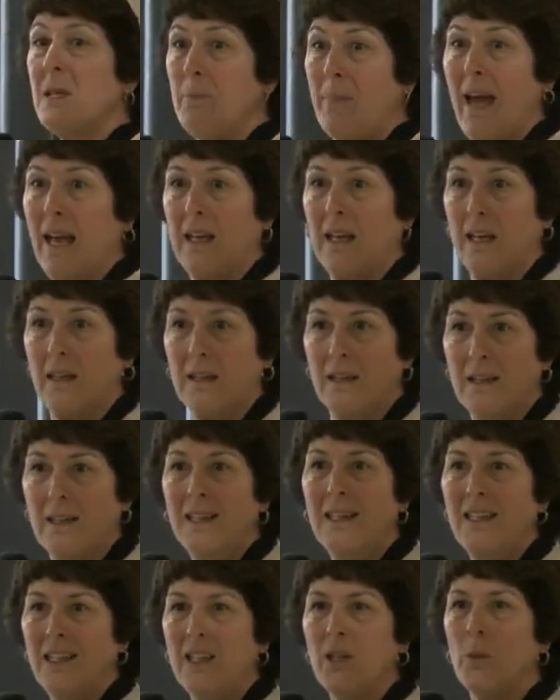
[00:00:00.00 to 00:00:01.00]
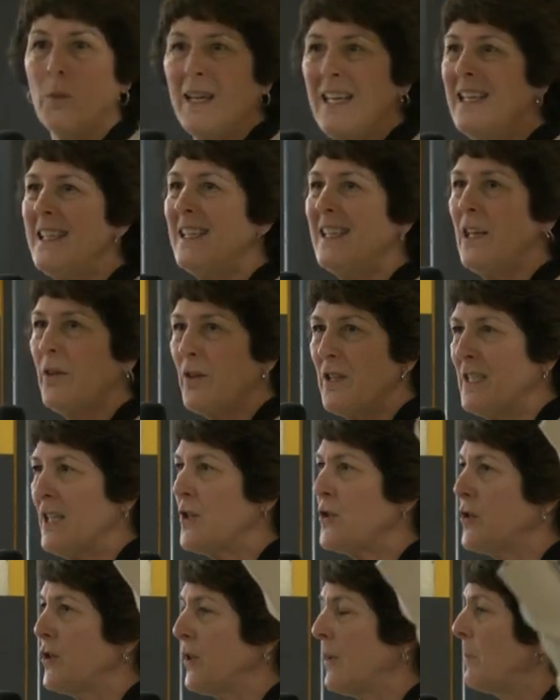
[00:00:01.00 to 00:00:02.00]
to begging. You know, is there
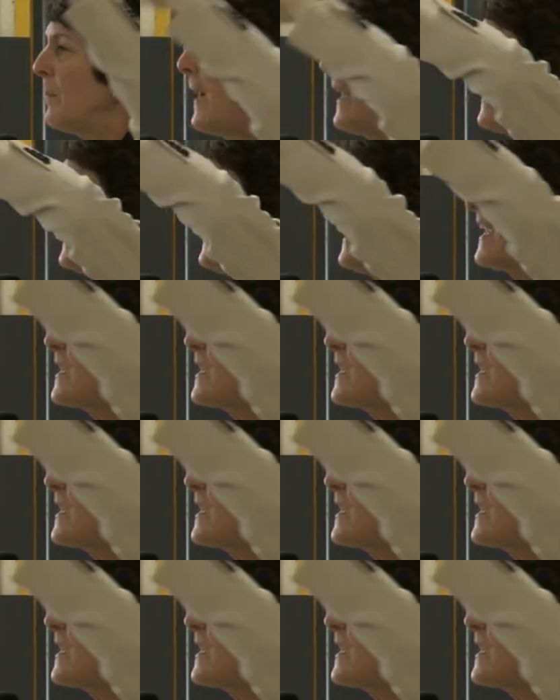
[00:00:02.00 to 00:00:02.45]
additional money